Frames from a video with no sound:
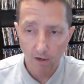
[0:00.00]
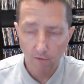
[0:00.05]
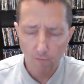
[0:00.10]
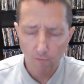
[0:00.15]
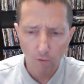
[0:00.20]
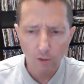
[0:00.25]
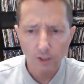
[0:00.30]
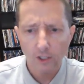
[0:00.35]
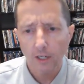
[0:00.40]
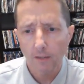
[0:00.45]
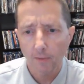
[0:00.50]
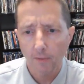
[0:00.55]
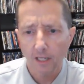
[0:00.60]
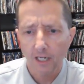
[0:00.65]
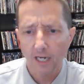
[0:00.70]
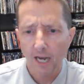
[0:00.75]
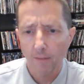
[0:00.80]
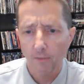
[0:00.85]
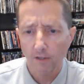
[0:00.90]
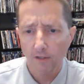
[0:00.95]
Unfortunately, by the
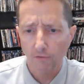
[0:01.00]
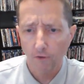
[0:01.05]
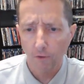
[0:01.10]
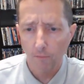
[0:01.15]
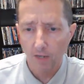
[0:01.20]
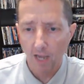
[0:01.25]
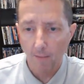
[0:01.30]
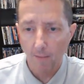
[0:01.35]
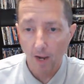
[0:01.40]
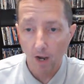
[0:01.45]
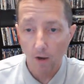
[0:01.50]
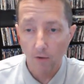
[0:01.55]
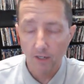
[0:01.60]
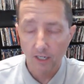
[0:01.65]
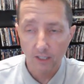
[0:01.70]
time this film came out,